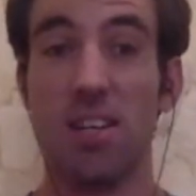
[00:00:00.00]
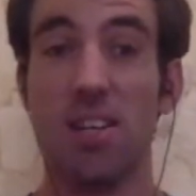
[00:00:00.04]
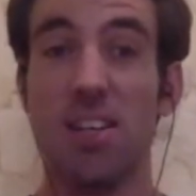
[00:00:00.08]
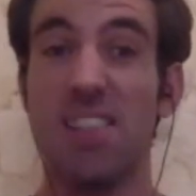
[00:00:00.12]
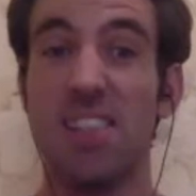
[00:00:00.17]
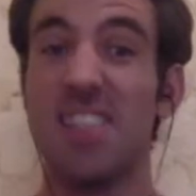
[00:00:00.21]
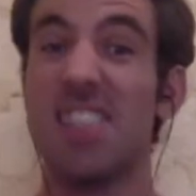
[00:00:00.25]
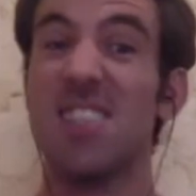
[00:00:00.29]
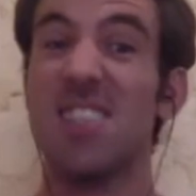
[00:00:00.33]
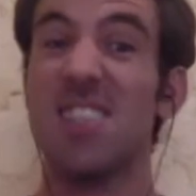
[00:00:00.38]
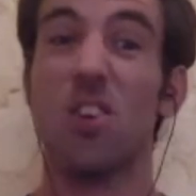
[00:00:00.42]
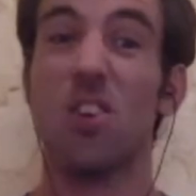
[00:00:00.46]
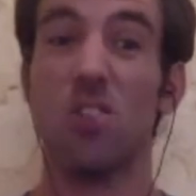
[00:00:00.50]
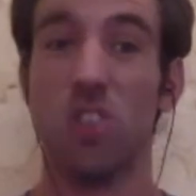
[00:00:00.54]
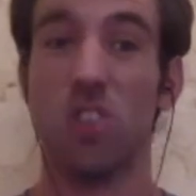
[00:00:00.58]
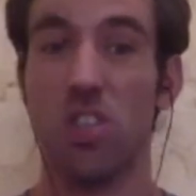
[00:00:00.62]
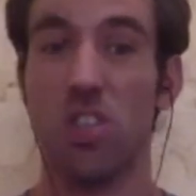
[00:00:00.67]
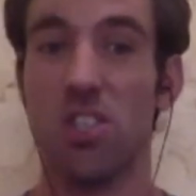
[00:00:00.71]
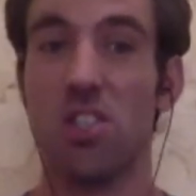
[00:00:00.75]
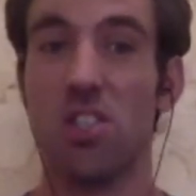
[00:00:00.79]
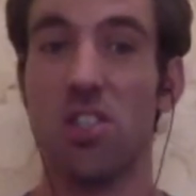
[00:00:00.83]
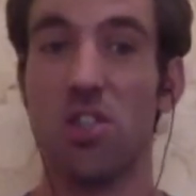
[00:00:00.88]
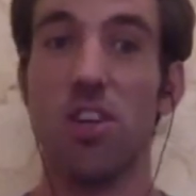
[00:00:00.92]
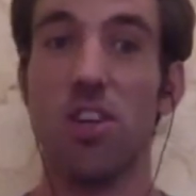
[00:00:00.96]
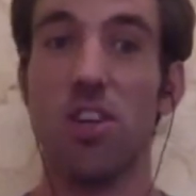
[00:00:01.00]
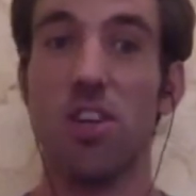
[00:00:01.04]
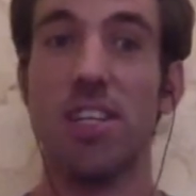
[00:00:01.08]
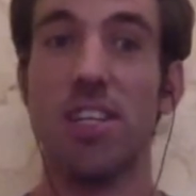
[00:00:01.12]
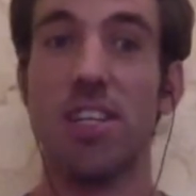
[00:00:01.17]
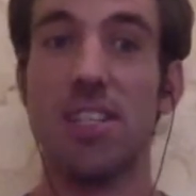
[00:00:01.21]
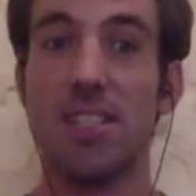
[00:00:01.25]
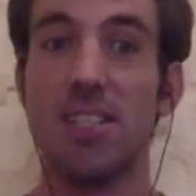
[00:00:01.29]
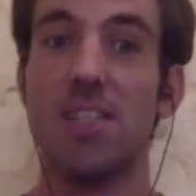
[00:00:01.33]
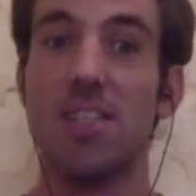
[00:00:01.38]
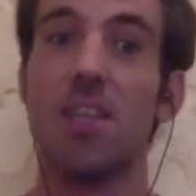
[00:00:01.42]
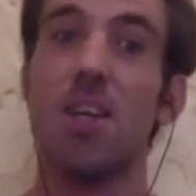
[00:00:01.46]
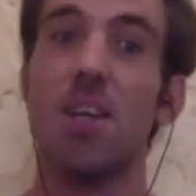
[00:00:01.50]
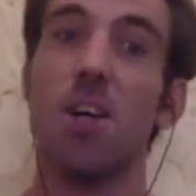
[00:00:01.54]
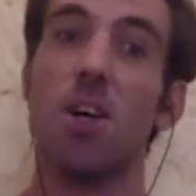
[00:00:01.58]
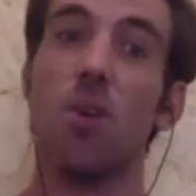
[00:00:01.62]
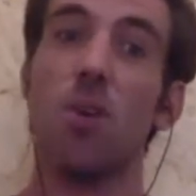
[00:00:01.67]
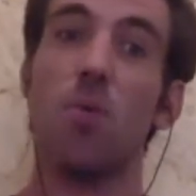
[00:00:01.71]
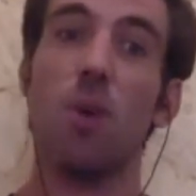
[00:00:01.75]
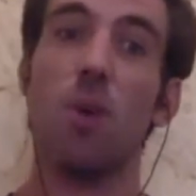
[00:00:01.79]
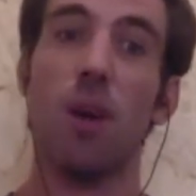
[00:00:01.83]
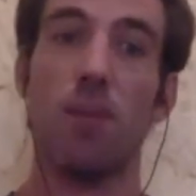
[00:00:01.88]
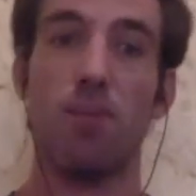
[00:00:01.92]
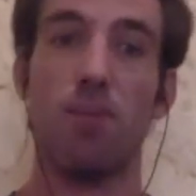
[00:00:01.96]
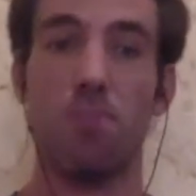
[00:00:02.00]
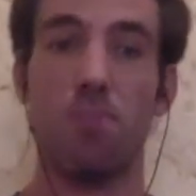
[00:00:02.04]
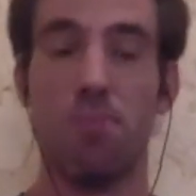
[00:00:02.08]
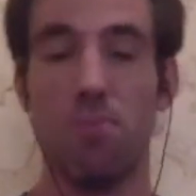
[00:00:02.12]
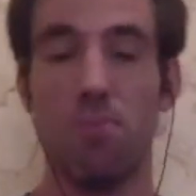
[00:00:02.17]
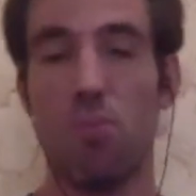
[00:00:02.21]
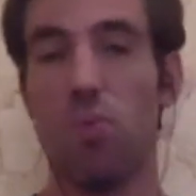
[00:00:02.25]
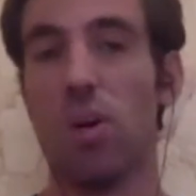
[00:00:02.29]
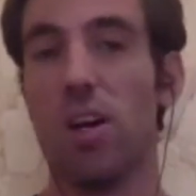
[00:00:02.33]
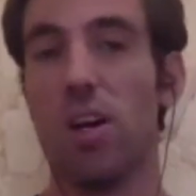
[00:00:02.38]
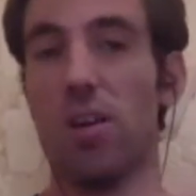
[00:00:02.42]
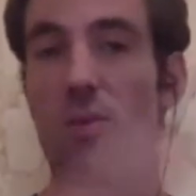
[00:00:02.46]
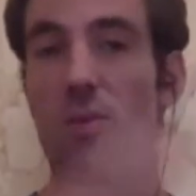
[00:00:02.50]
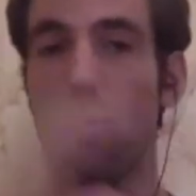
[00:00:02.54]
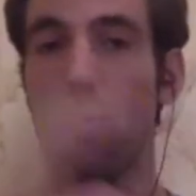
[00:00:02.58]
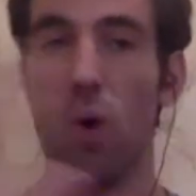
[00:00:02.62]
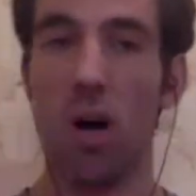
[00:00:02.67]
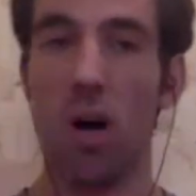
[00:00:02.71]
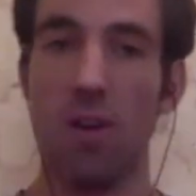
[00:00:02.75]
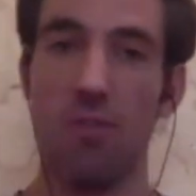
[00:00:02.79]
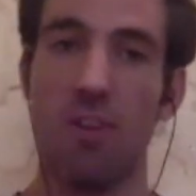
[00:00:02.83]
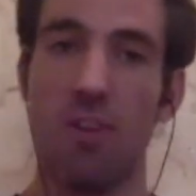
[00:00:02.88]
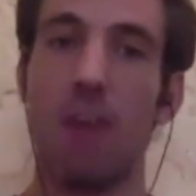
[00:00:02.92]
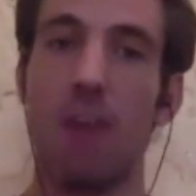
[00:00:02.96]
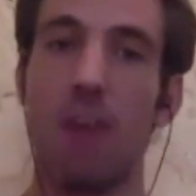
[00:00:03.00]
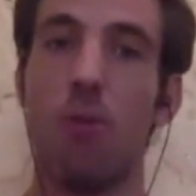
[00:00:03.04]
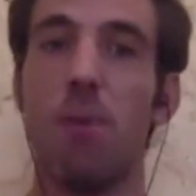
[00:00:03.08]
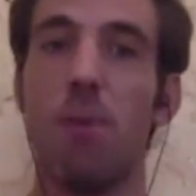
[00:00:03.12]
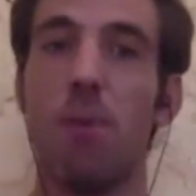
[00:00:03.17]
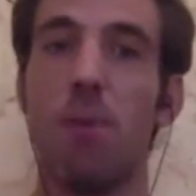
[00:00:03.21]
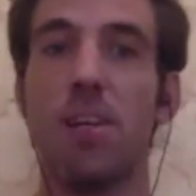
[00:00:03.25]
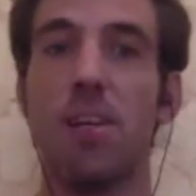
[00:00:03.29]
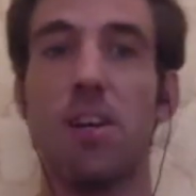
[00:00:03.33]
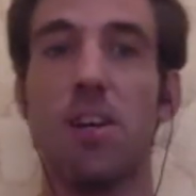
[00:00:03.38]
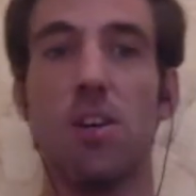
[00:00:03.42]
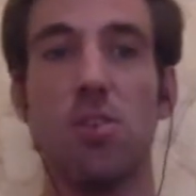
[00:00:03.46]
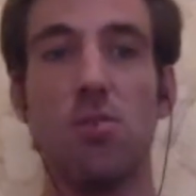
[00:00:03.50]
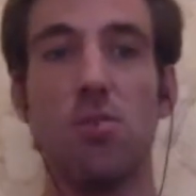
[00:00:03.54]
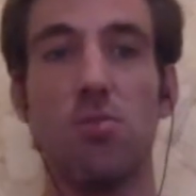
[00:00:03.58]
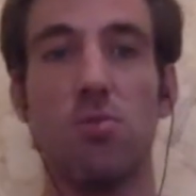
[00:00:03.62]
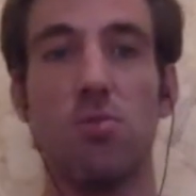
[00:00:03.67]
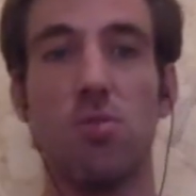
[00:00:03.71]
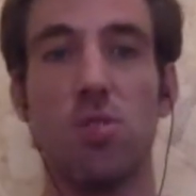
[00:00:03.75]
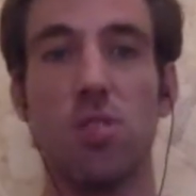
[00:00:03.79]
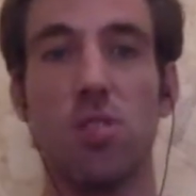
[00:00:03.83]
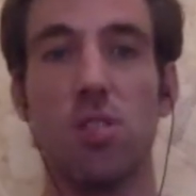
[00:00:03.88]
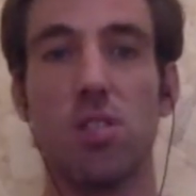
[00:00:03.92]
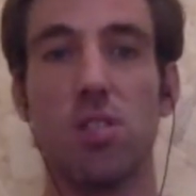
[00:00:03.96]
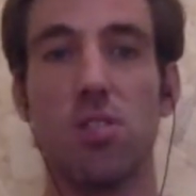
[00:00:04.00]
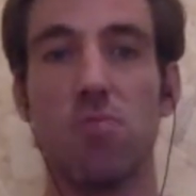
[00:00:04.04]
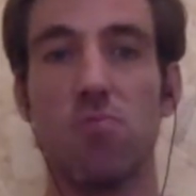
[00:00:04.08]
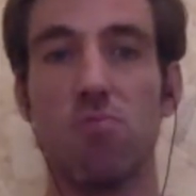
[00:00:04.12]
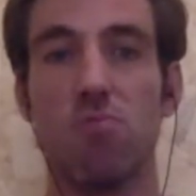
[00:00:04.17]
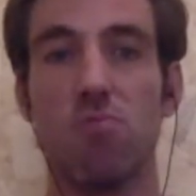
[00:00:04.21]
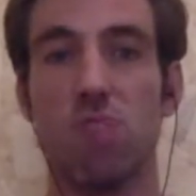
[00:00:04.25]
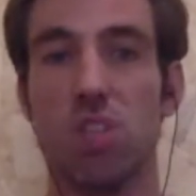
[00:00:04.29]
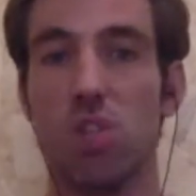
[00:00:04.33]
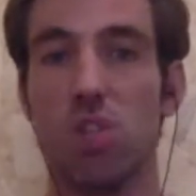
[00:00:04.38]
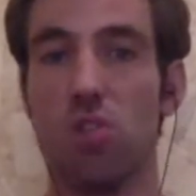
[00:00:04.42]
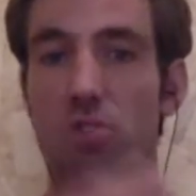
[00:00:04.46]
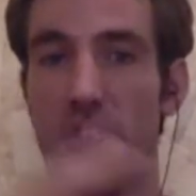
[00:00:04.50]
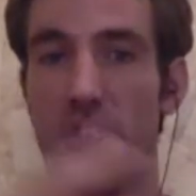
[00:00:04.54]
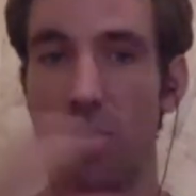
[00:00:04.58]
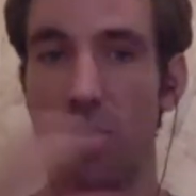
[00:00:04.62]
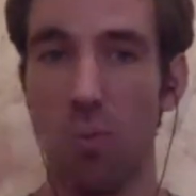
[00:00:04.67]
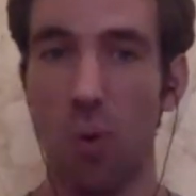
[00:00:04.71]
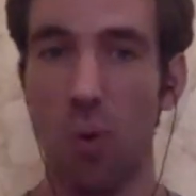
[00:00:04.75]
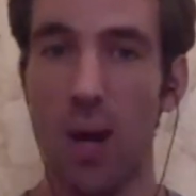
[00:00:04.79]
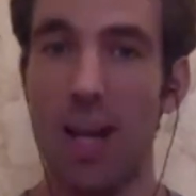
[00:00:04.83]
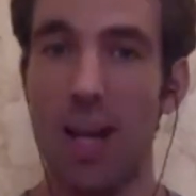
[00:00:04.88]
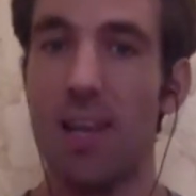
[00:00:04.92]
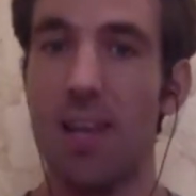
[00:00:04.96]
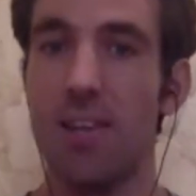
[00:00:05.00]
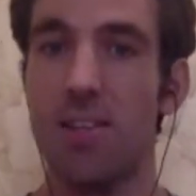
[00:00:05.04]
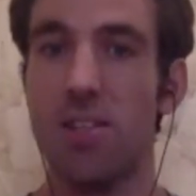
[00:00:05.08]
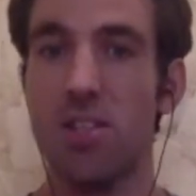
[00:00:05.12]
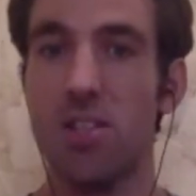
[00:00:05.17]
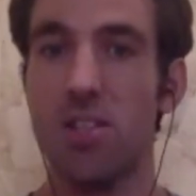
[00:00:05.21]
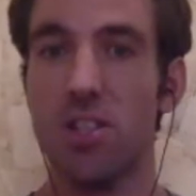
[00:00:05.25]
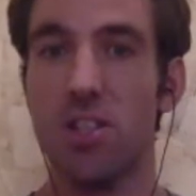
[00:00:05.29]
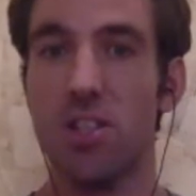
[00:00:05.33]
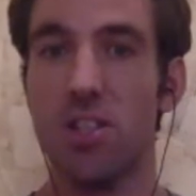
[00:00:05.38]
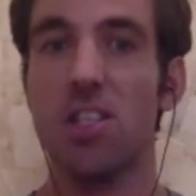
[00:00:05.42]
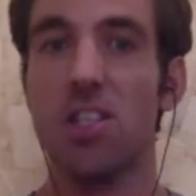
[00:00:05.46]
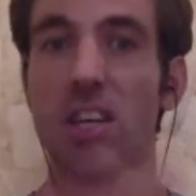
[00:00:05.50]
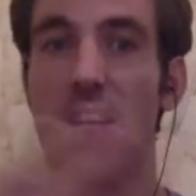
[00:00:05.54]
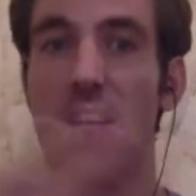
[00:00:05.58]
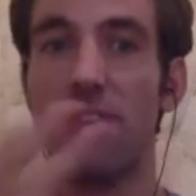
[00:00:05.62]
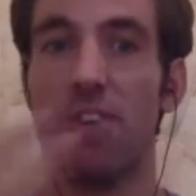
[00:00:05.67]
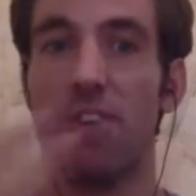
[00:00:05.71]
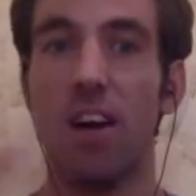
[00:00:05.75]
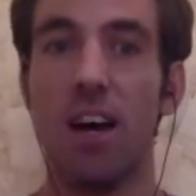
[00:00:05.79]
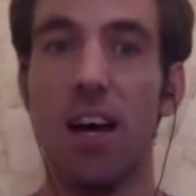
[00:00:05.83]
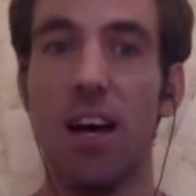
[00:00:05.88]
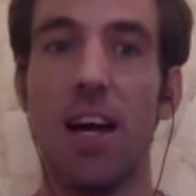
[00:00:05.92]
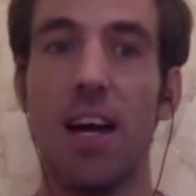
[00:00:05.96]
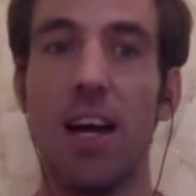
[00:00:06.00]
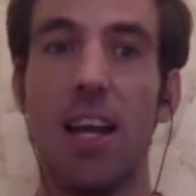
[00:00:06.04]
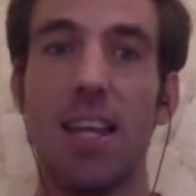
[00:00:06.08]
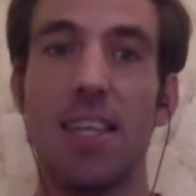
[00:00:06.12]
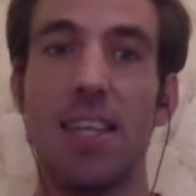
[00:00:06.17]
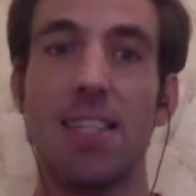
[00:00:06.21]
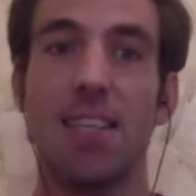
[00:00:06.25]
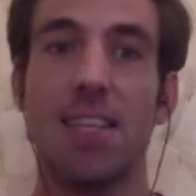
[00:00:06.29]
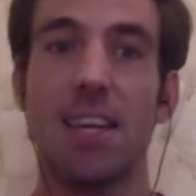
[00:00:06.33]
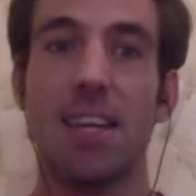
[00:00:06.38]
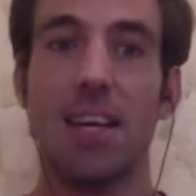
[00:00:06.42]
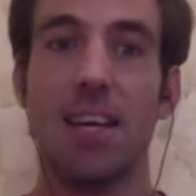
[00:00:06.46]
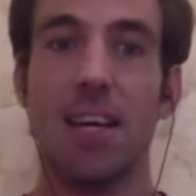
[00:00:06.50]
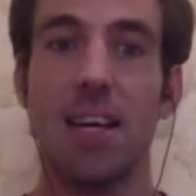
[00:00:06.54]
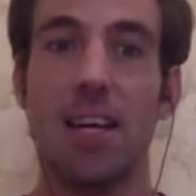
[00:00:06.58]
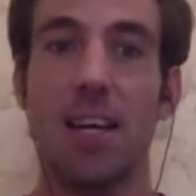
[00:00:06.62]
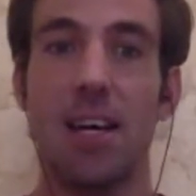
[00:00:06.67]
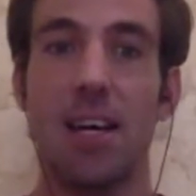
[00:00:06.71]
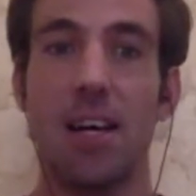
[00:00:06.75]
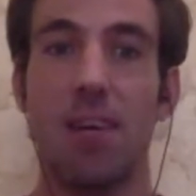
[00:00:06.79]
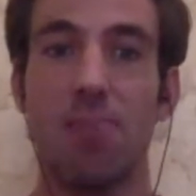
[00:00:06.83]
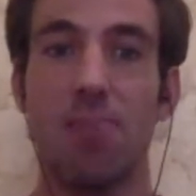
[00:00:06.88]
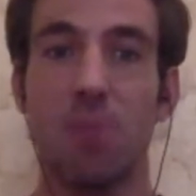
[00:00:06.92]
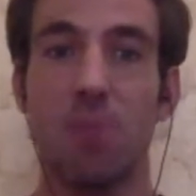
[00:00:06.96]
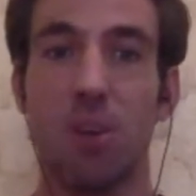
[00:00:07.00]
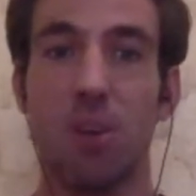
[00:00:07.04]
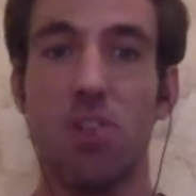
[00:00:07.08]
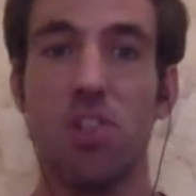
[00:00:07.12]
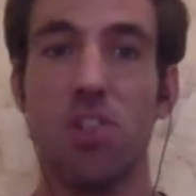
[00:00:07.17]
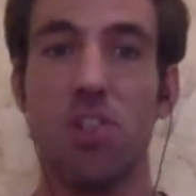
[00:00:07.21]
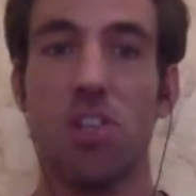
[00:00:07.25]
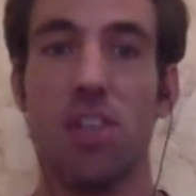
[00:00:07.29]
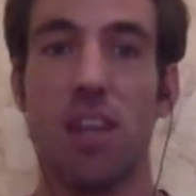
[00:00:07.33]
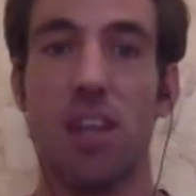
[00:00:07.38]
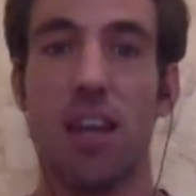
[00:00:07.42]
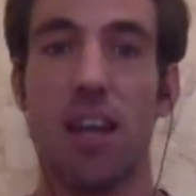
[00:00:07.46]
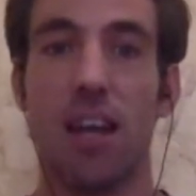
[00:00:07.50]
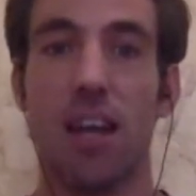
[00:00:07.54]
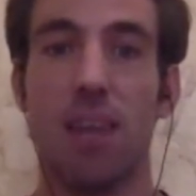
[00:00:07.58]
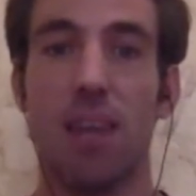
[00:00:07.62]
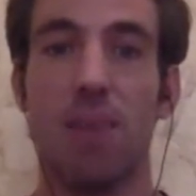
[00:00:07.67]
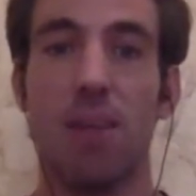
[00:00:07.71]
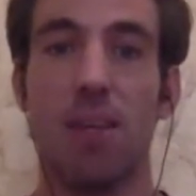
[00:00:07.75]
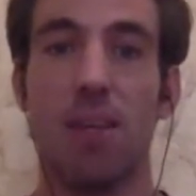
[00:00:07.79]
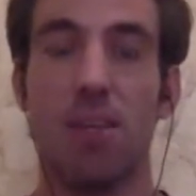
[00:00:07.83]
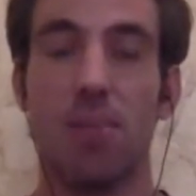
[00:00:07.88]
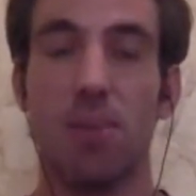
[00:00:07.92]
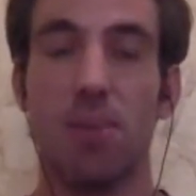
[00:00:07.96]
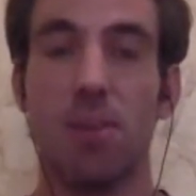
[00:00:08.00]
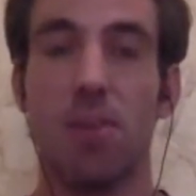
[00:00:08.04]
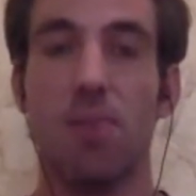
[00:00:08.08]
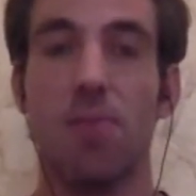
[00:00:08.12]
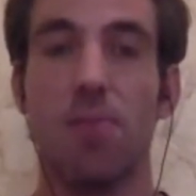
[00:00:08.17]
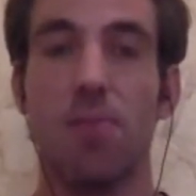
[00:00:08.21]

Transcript: It's not just the trees, where kind of wildflower meadows, restoring wetlands. So it's kind of a holistic approach to that land management.